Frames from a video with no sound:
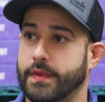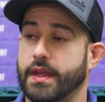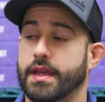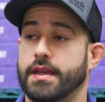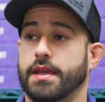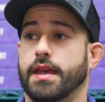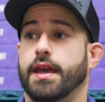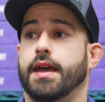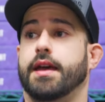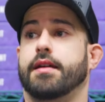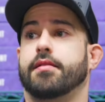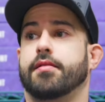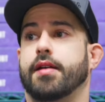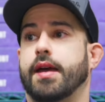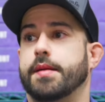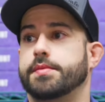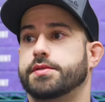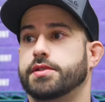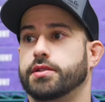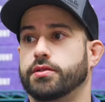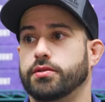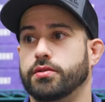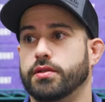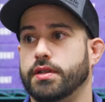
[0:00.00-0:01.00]
Yeah,
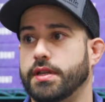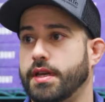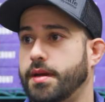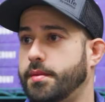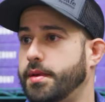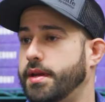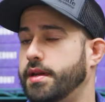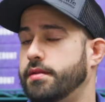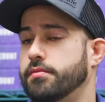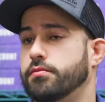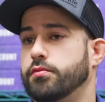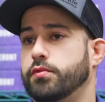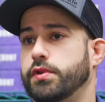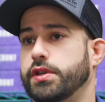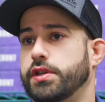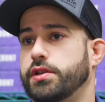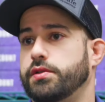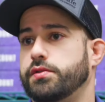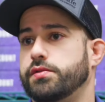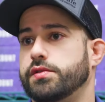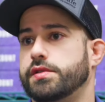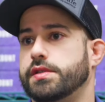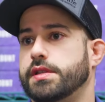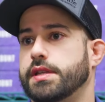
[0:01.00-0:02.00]
absolutely. I mean, we
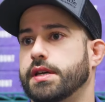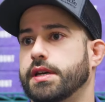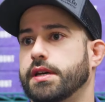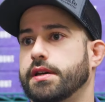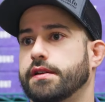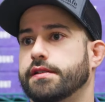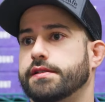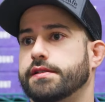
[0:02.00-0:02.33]
use the